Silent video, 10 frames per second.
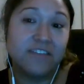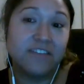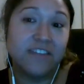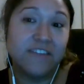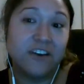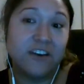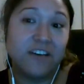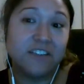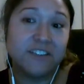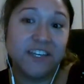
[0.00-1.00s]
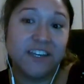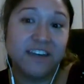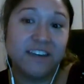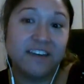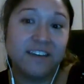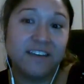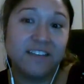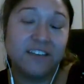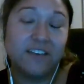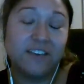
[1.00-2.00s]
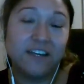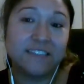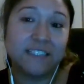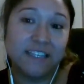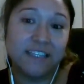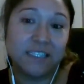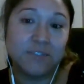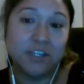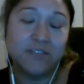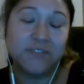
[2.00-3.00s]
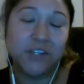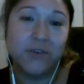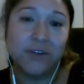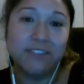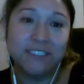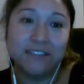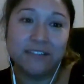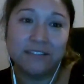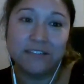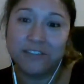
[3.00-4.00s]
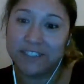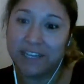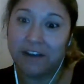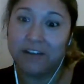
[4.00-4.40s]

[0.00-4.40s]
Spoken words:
then they'll escalate themselves, or what was it? There's that